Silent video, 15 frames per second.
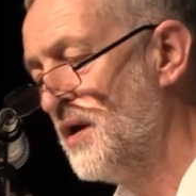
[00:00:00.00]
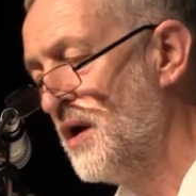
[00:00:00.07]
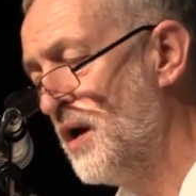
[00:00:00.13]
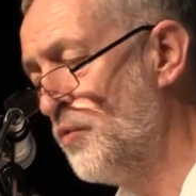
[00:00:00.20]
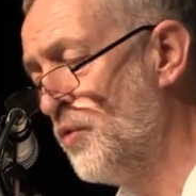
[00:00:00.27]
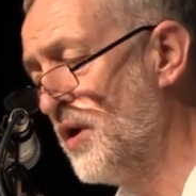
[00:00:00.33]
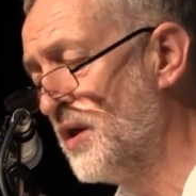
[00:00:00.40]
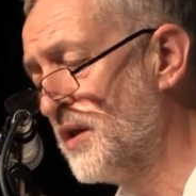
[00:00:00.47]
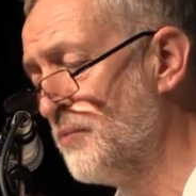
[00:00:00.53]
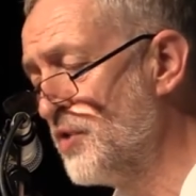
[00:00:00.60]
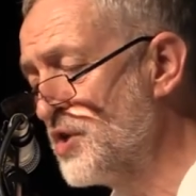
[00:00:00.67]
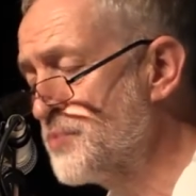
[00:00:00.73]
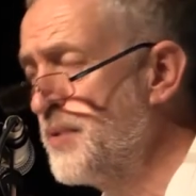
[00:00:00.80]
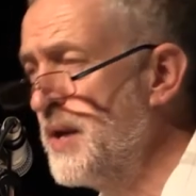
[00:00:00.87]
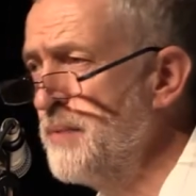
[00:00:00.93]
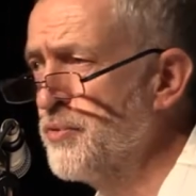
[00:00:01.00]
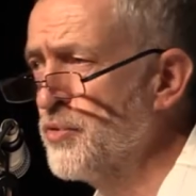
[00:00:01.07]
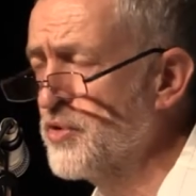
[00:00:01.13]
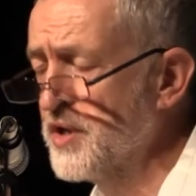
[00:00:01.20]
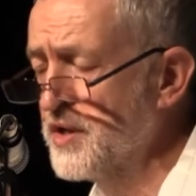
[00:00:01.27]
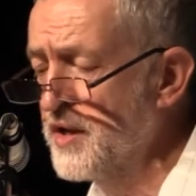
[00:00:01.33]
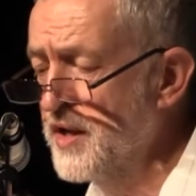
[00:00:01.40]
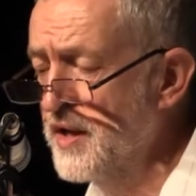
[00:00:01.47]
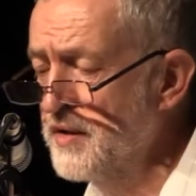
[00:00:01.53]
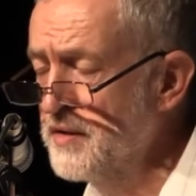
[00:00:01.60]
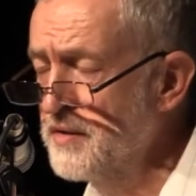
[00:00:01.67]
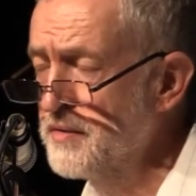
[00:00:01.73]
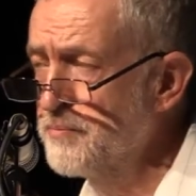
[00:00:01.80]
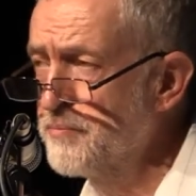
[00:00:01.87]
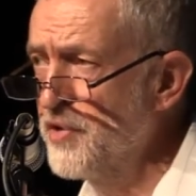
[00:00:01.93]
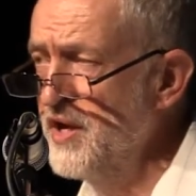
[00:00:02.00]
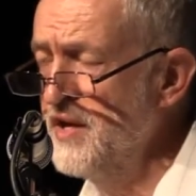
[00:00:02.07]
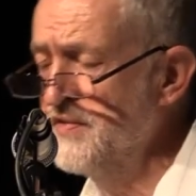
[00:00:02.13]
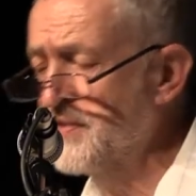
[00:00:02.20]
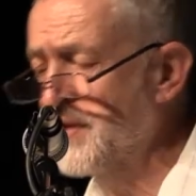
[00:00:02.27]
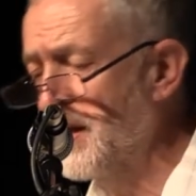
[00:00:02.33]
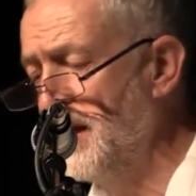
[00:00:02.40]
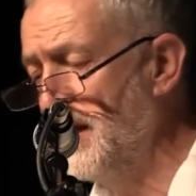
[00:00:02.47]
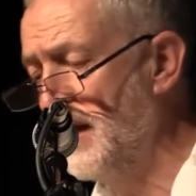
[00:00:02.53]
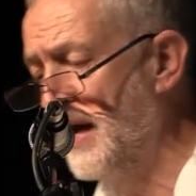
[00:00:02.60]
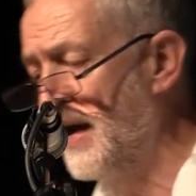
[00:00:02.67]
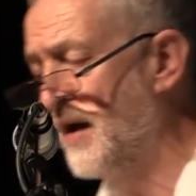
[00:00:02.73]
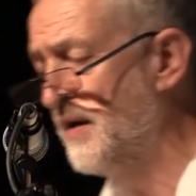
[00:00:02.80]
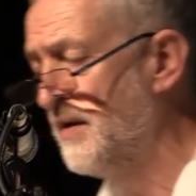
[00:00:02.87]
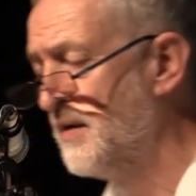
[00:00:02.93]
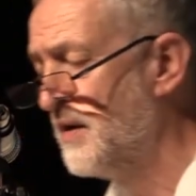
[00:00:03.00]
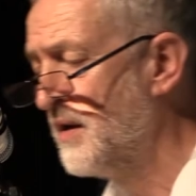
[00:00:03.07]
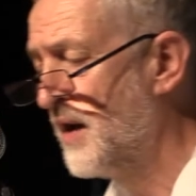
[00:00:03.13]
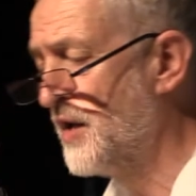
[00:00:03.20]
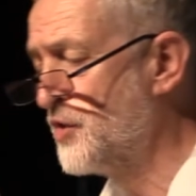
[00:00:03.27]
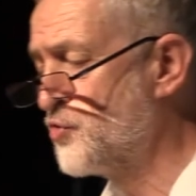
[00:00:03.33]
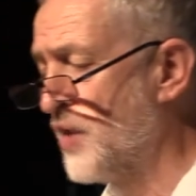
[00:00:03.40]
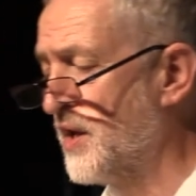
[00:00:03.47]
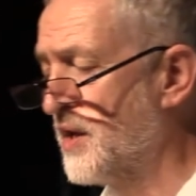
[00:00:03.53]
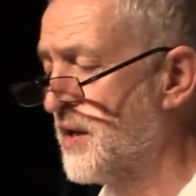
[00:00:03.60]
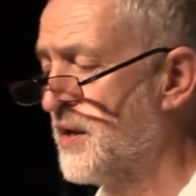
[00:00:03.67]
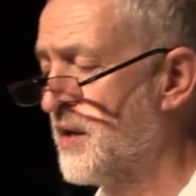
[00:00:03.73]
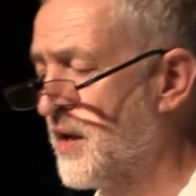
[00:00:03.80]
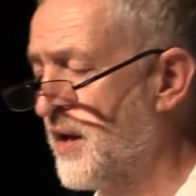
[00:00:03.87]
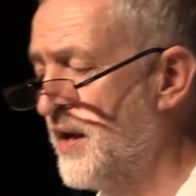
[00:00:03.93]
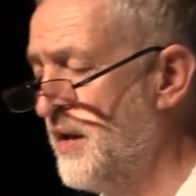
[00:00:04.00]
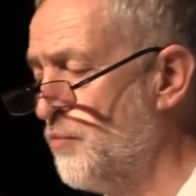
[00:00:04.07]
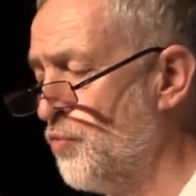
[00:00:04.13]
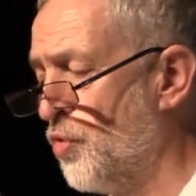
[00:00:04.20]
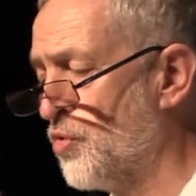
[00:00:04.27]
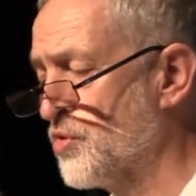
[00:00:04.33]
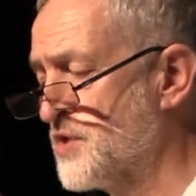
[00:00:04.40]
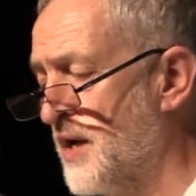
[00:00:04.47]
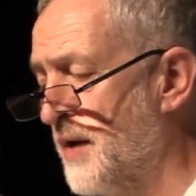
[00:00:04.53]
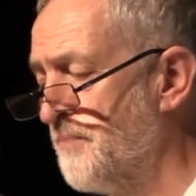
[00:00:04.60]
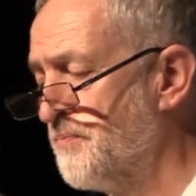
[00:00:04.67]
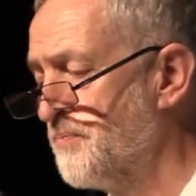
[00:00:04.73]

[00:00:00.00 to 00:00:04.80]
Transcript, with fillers: a world in which people can breathe clean air and drink clean water.